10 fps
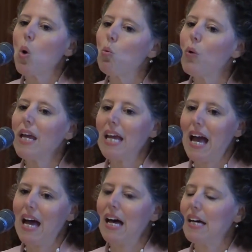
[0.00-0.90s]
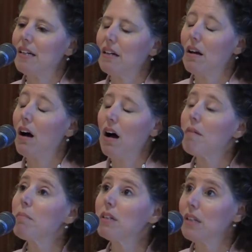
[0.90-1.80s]
We had,
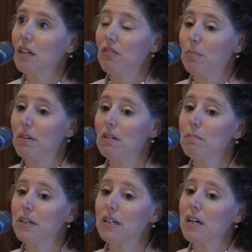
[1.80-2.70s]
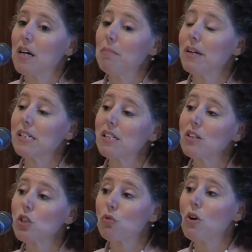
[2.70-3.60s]
unbelievable, but my
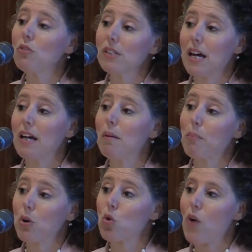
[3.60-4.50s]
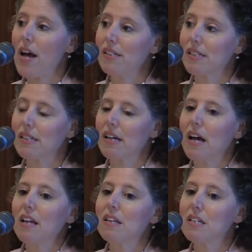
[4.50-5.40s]
son's Crohn's had progressed.
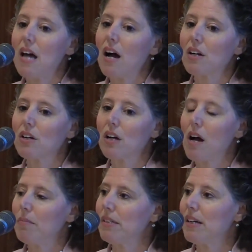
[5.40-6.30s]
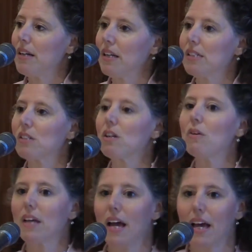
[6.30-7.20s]
The doctor comes in and he says,
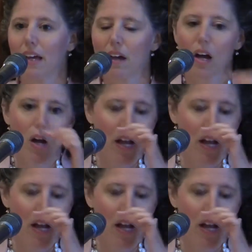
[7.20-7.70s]
okay,